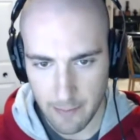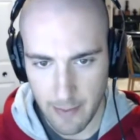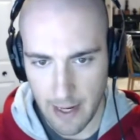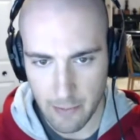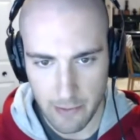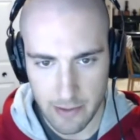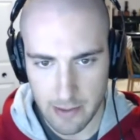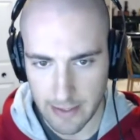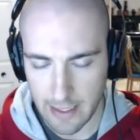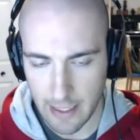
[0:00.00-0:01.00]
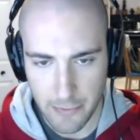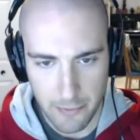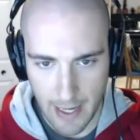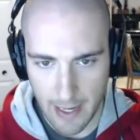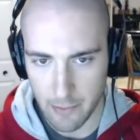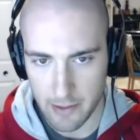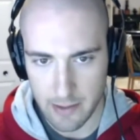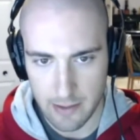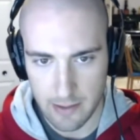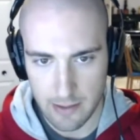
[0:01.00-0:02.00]
powered, like underpowered
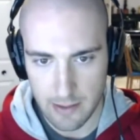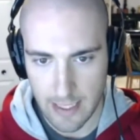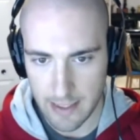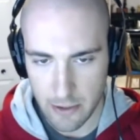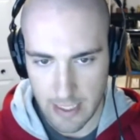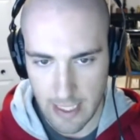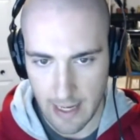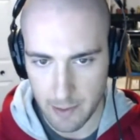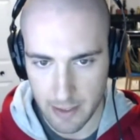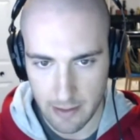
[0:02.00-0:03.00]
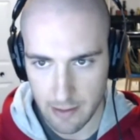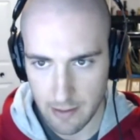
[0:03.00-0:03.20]
10-inch tablet